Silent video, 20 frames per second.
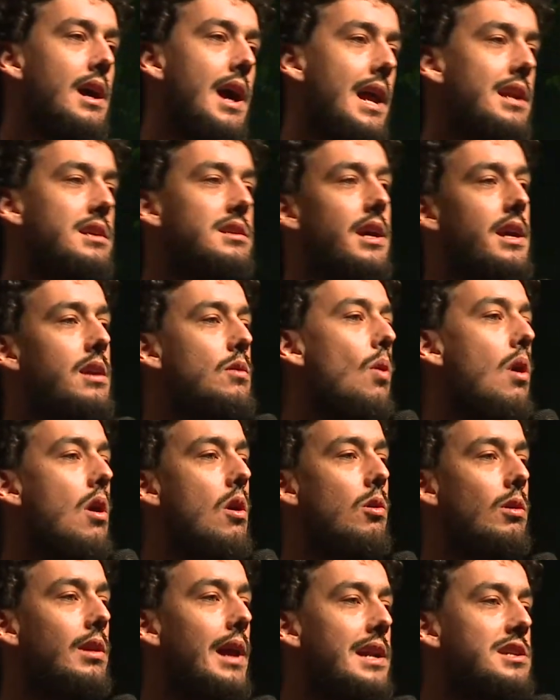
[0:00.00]
and saying,
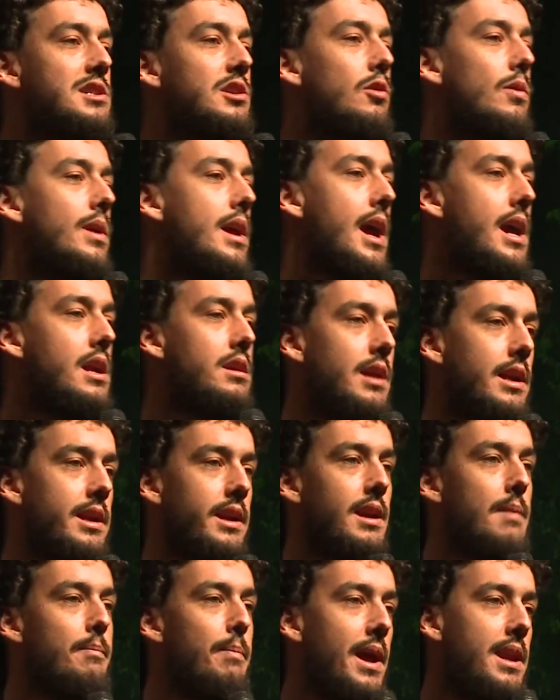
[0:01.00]
whoa, let's create an
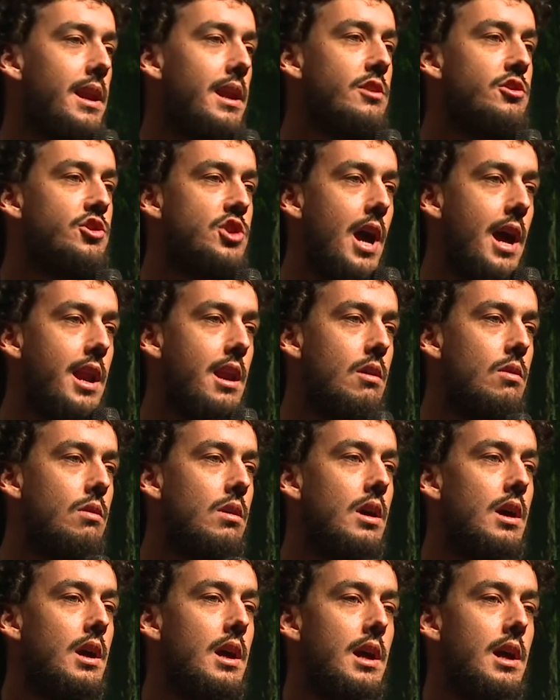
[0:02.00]
independent channel.